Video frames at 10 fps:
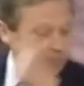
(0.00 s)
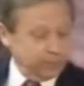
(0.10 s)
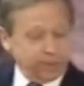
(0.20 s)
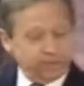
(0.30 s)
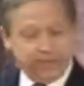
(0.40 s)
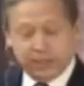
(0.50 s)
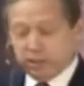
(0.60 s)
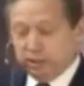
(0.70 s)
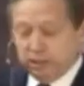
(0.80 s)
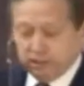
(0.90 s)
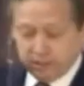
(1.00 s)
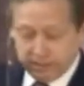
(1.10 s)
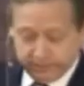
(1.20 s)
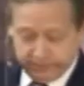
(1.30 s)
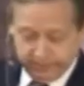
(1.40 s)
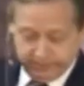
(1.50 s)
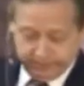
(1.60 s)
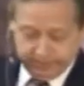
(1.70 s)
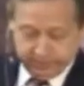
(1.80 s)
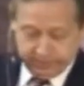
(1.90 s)
The really fascinating thing,
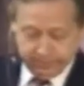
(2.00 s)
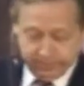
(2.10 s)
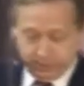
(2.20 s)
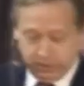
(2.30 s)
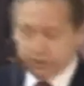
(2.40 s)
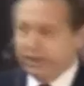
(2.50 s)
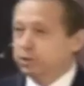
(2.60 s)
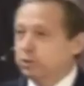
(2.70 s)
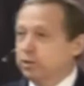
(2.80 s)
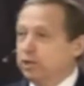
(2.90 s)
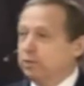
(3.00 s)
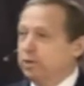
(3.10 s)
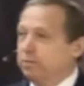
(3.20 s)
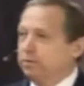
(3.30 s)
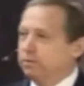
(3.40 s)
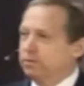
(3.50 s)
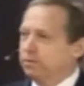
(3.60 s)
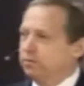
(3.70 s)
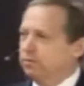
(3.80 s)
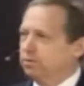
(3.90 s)
when I'm in the United States, people
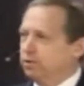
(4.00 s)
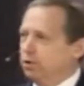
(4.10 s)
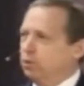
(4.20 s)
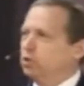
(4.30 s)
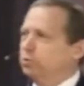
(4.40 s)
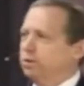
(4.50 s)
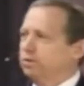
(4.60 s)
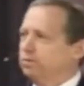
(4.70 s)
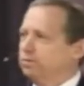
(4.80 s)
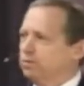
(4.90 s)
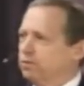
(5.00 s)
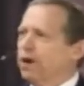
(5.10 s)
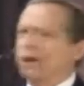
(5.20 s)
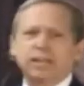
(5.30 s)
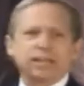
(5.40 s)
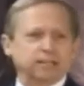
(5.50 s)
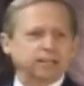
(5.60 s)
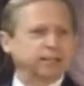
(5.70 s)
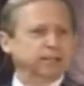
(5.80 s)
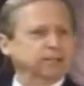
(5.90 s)
accuse me of talking
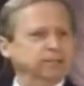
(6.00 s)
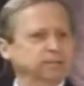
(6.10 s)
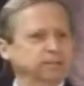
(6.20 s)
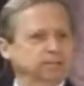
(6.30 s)
Canadian.